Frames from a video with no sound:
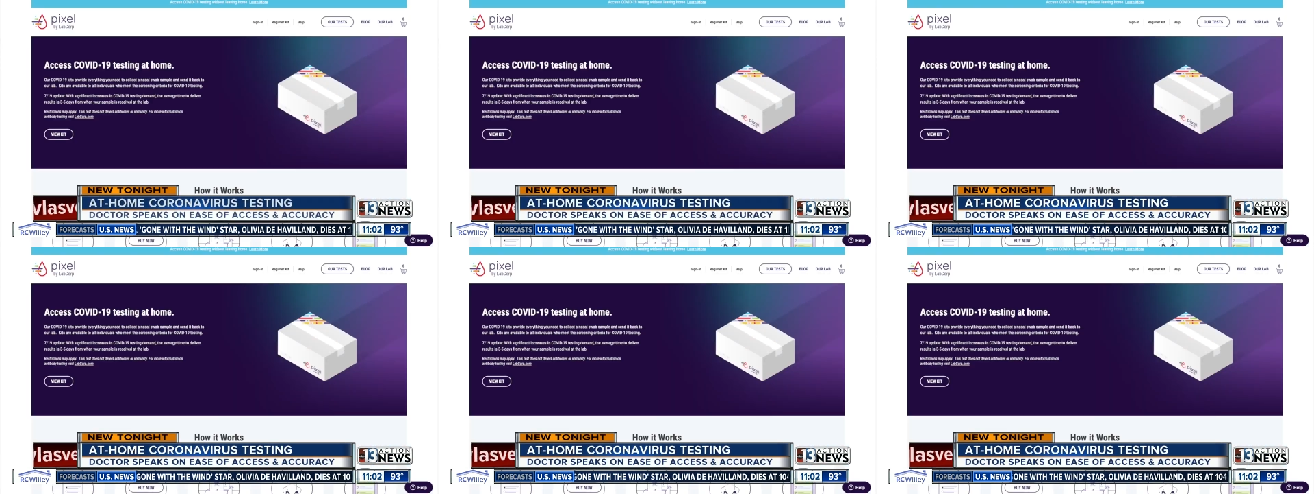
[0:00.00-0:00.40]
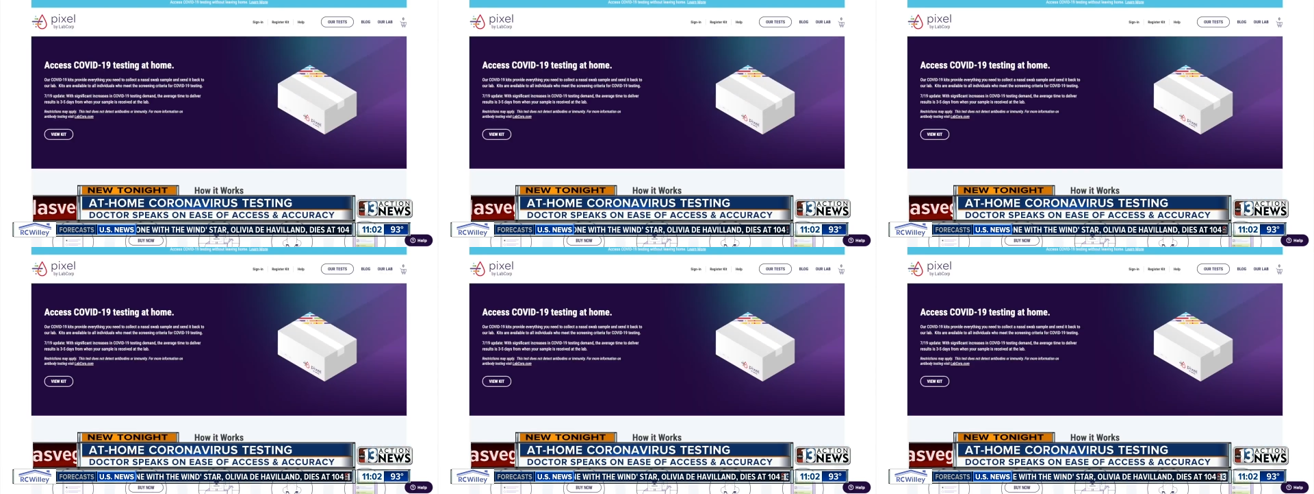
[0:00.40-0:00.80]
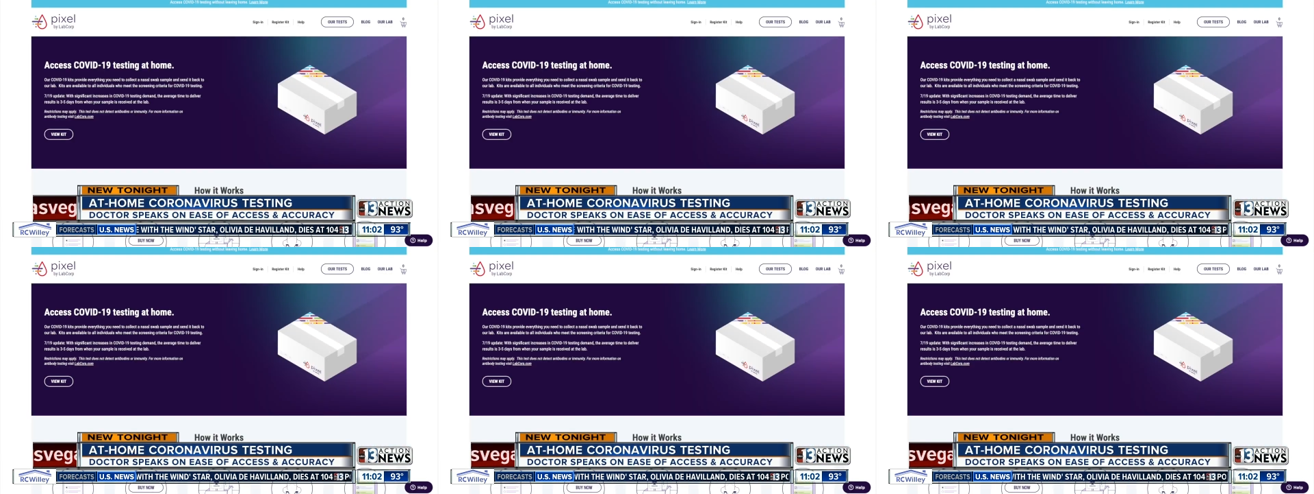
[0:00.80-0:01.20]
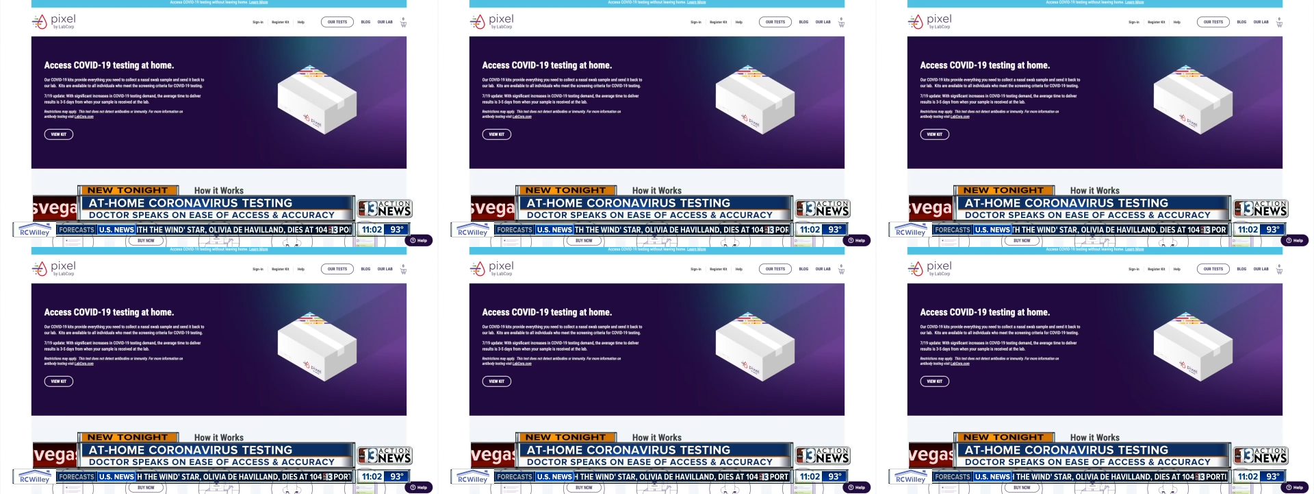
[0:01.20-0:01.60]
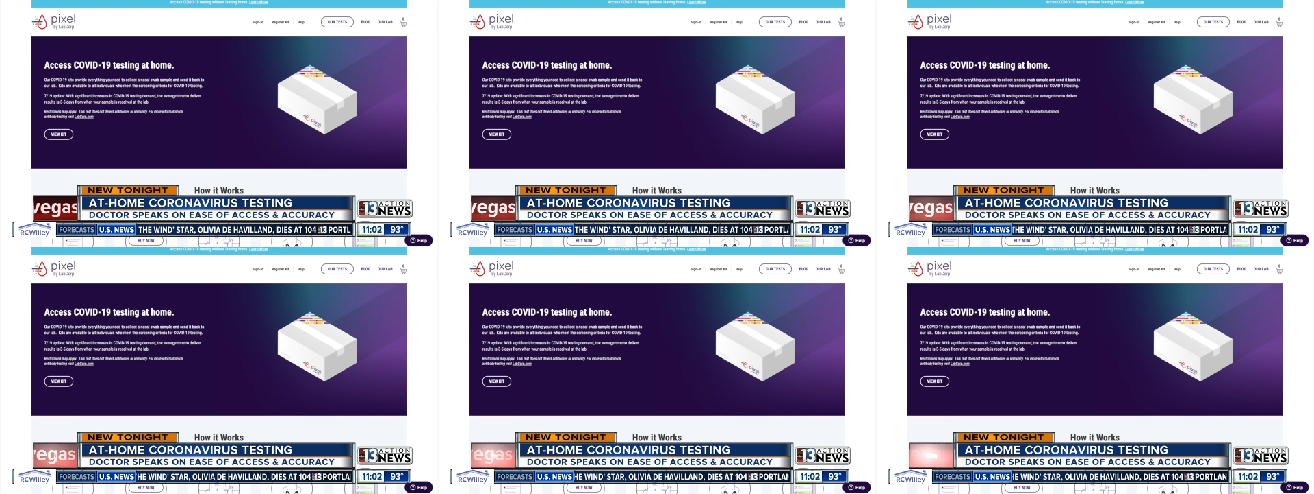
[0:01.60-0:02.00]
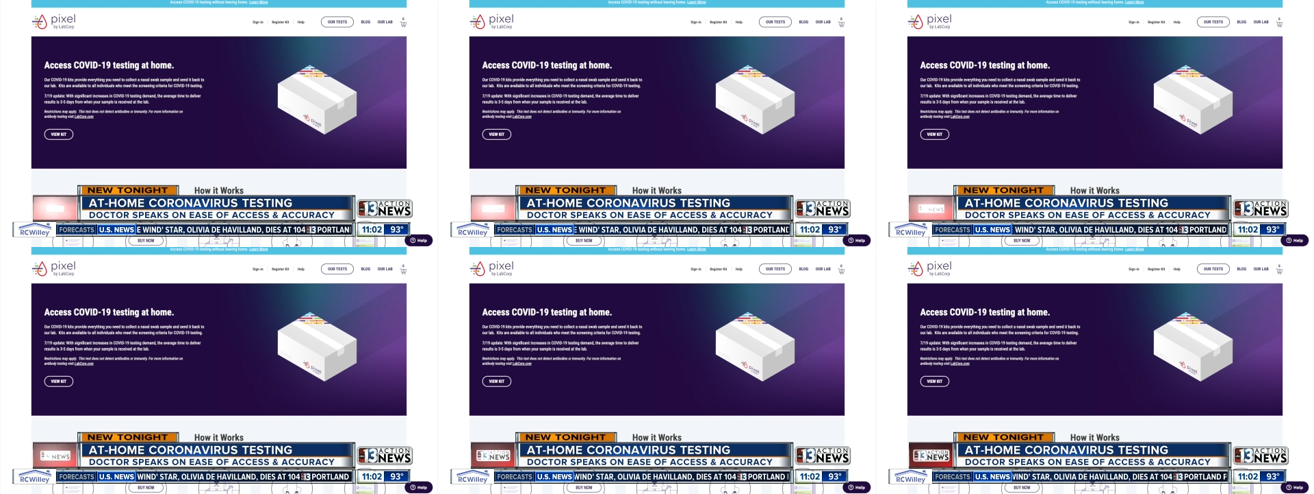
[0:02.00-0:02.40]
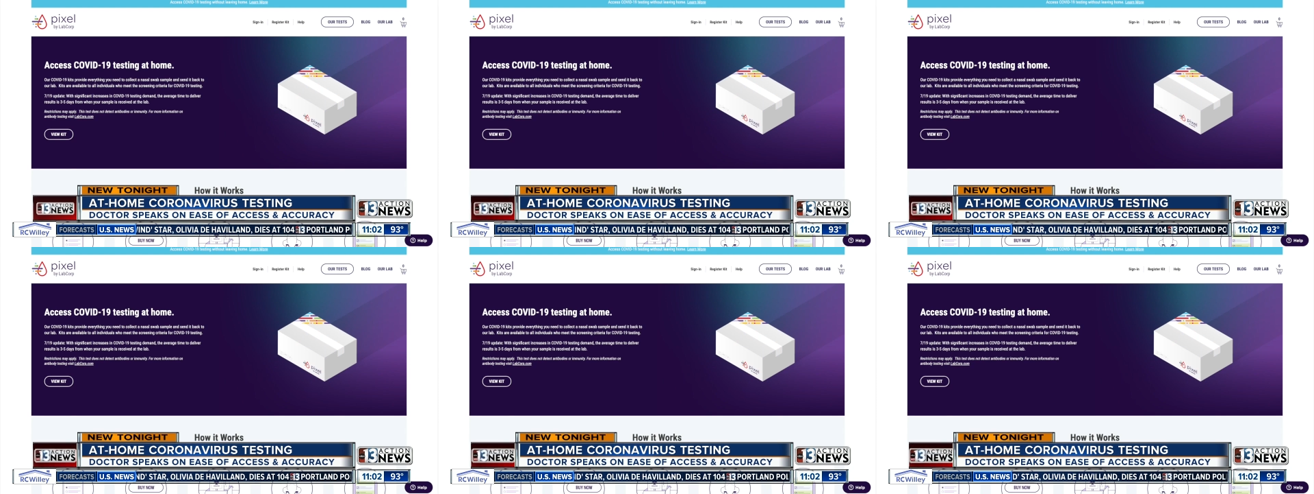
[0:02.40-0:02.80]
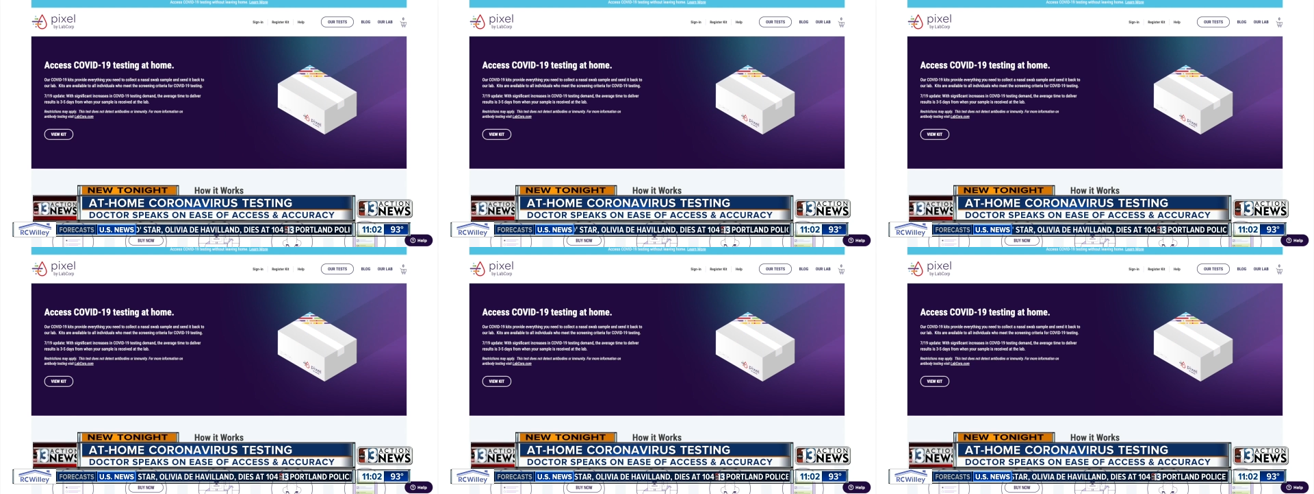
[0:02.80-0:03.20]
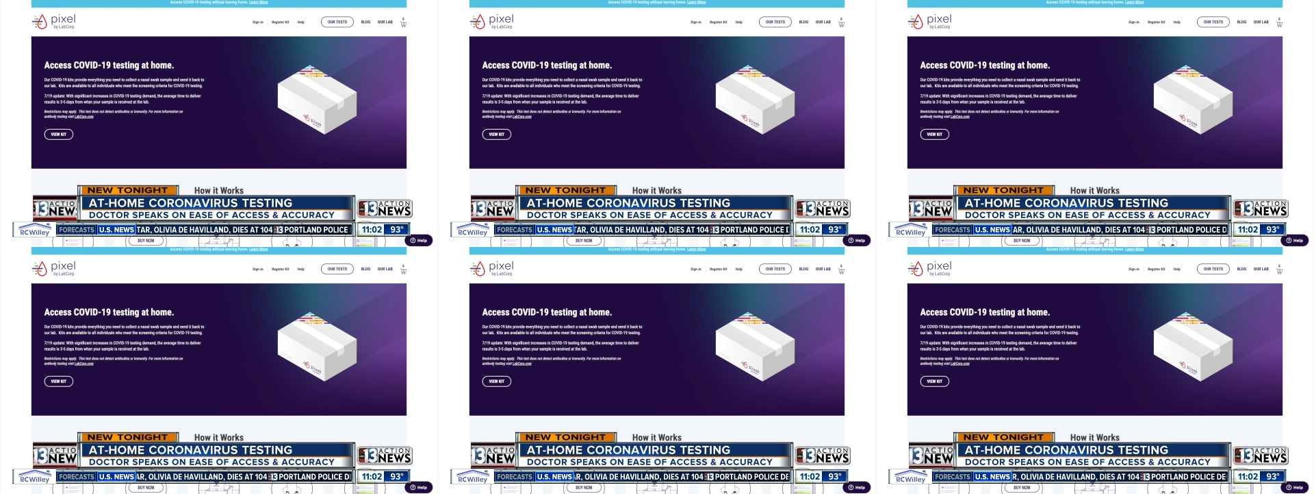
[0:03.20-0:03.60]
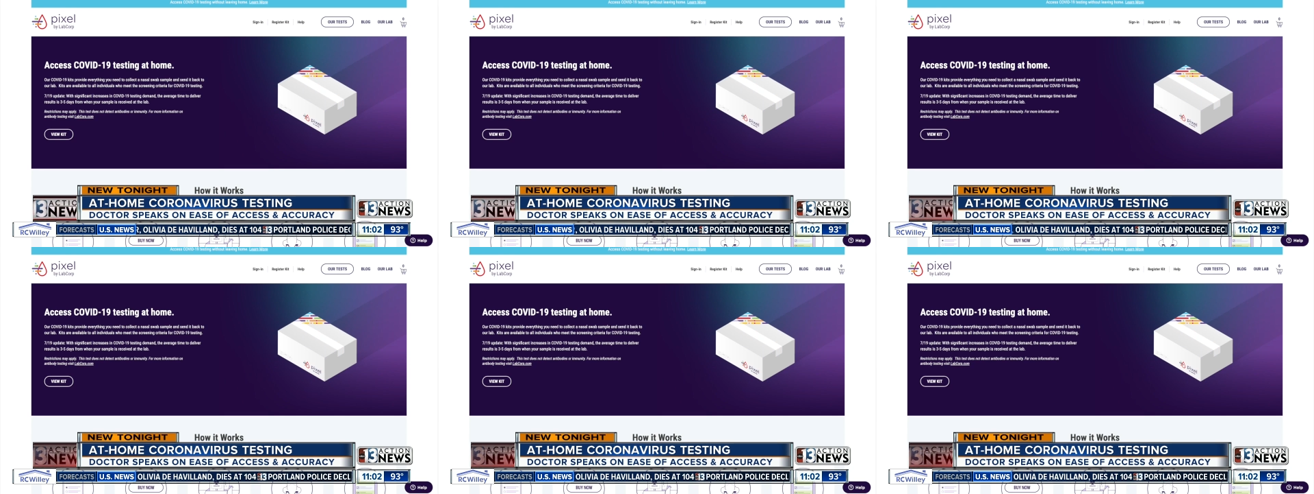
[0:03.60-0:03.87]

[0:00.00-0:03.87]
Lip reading: [unreadable: no face in view]